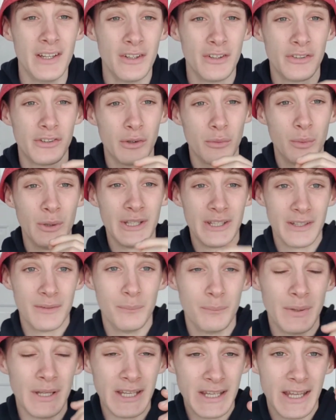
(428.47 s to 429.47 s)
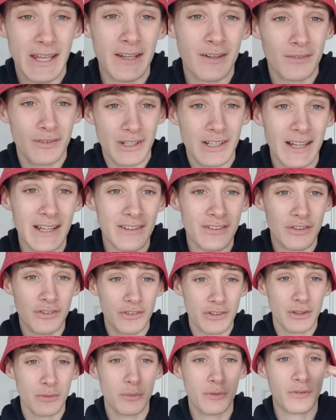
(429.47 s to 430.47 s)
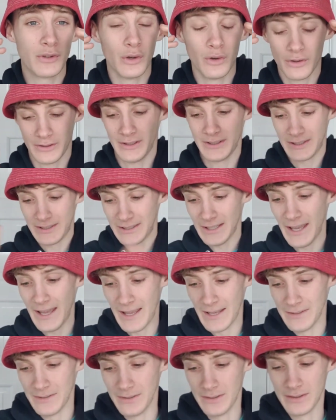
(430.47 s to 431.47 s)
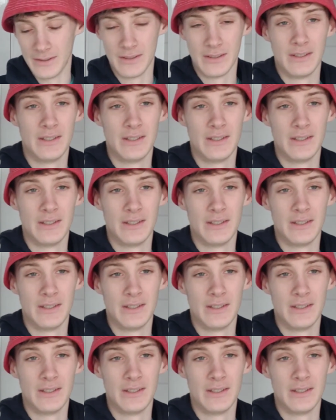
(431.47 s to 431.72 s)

so we can be in a relationship with God again.